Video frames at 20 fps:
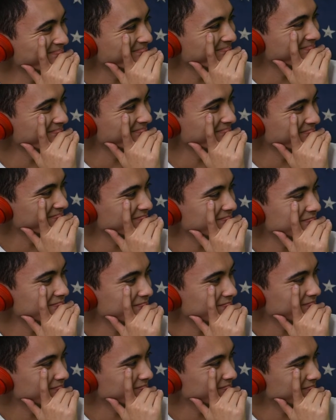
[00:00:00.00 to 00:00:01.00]

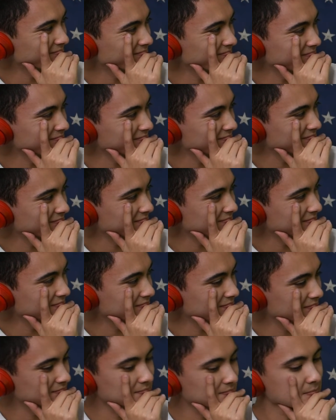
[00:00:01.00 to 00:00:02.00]

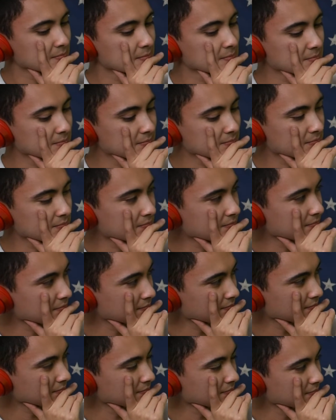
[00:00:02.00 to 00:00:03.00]

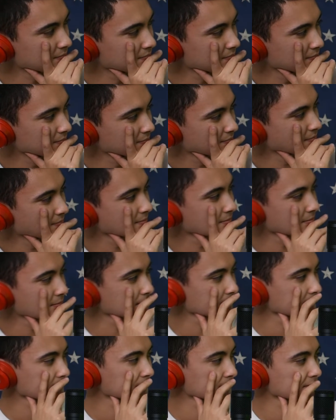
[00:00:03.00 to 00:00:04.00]

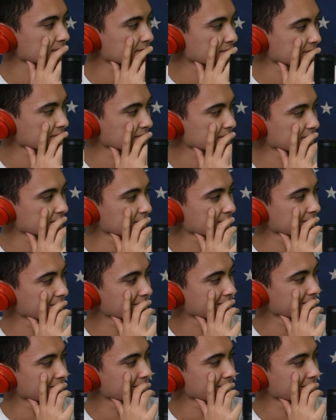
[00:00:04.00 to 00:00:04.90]
(not speaking)